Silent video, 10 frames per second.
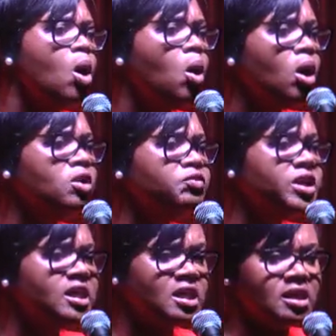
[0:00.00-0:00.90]
all
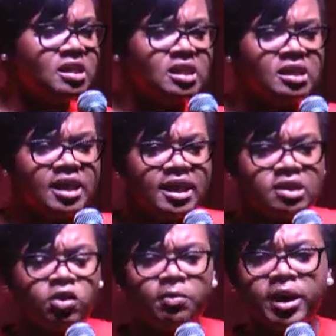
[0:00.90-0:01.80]
reasons to say
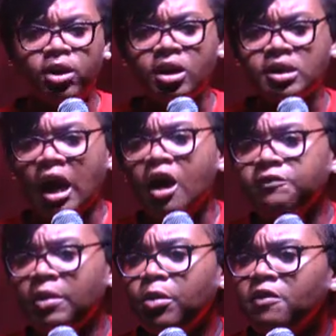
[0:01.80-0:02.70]
so because
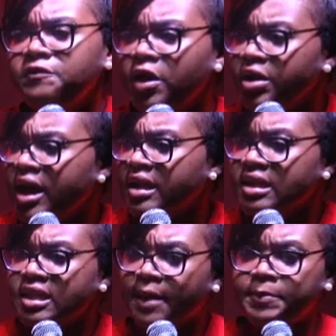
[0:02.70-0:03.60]
from our very
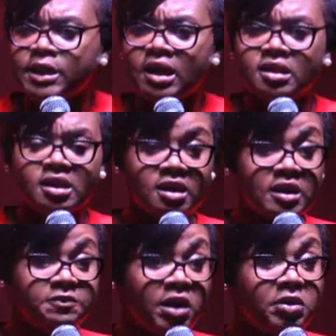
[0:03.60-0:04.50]
inception to
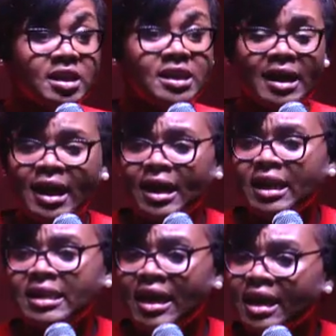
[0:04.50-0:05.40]
this very day and
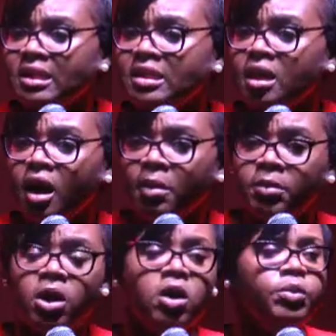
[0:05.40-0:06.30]
in days to
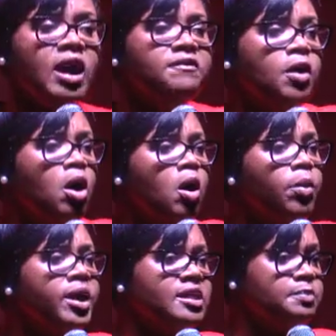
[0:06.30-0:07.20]
come, we have
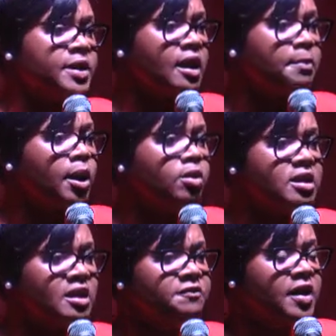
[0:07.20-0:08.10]
always been about
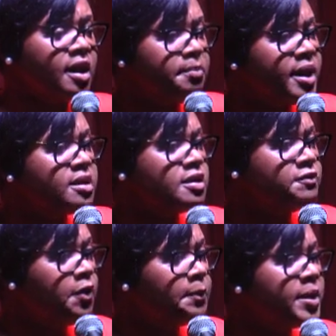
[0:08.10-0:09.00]
the development
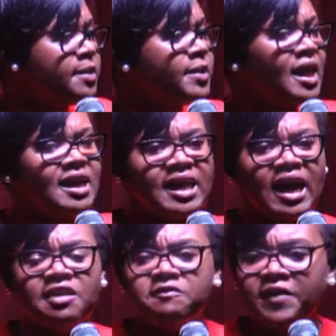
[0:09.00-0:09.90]
of our people and
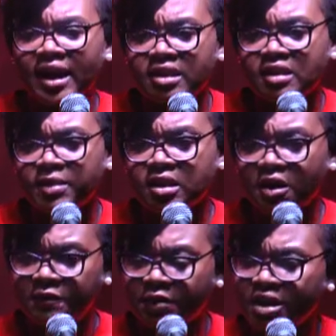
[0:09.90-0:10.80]
the advancement
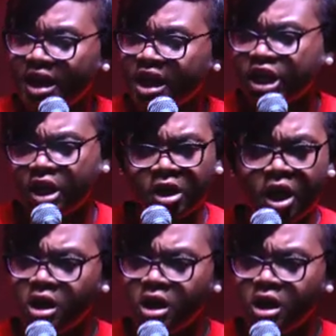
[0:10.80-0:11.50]
of our nation.